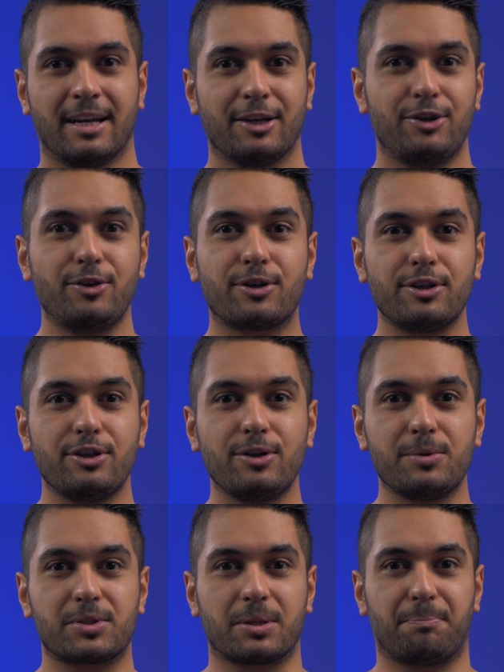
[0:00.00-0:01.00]
you can
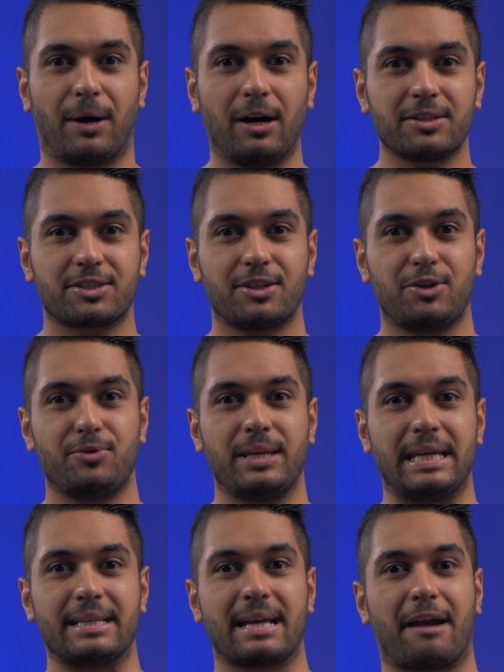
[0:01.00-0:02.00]
use the parts that you
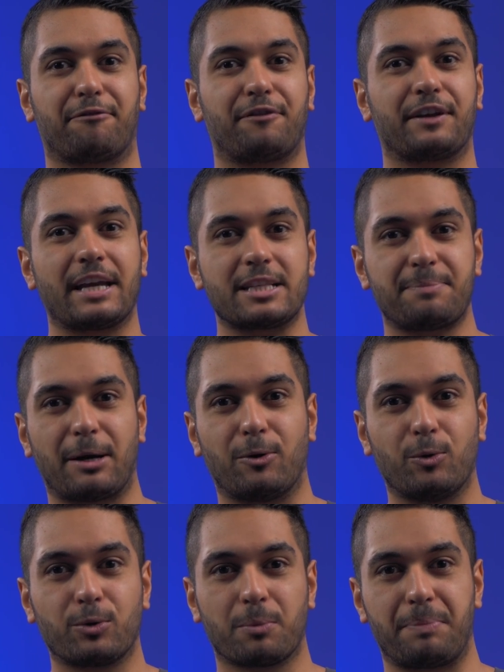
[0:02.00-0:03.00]
need and forget about
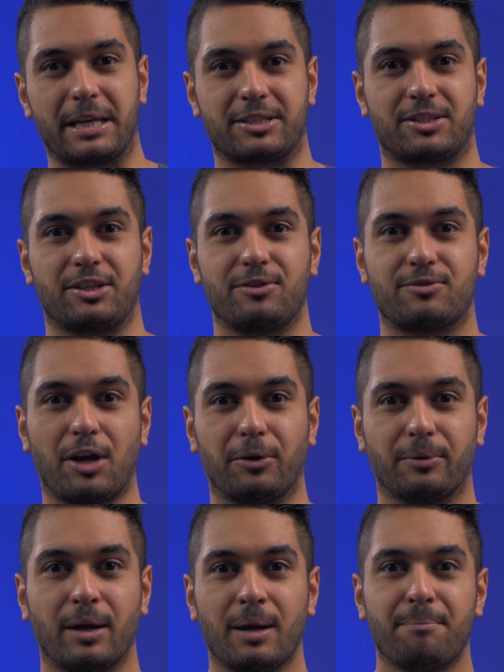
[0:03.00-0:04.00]
all the bits that you
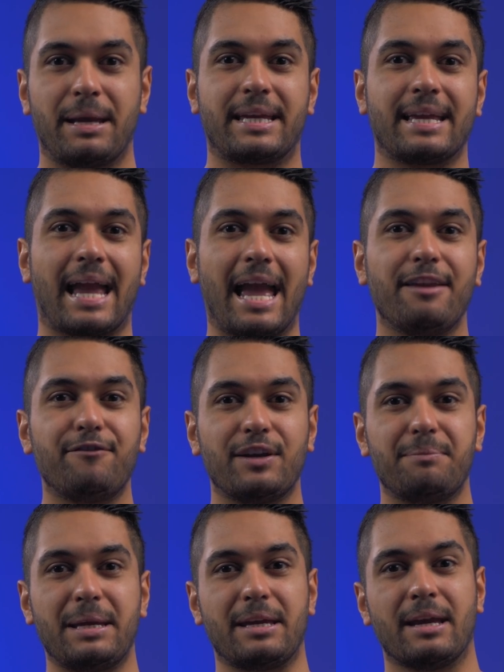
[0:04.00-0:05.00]
don't, making
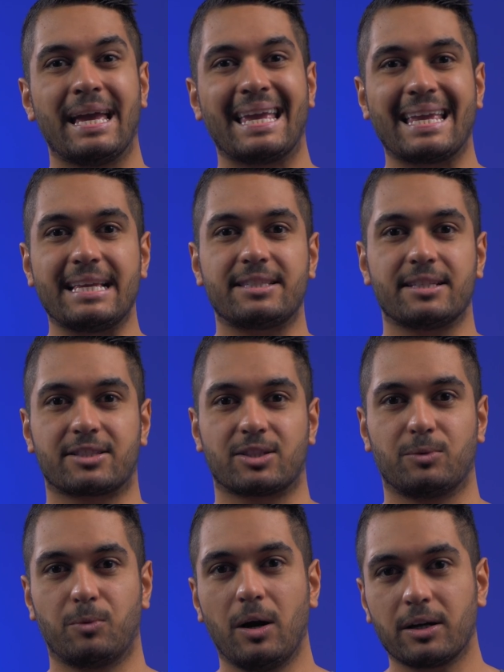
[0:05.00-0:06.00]
NVMe easier to
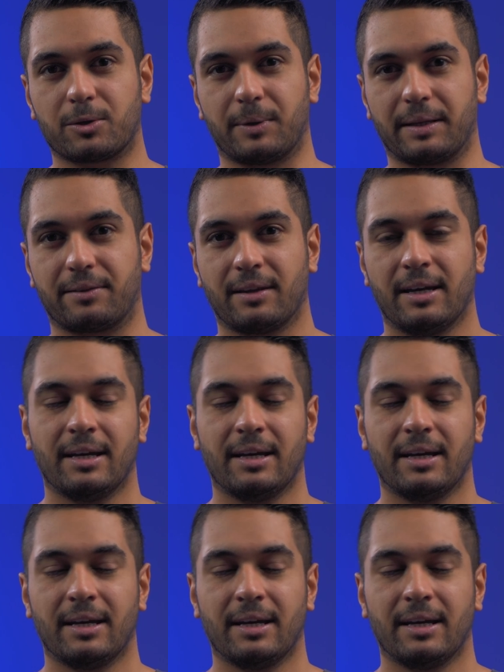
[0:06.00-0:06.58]
work with.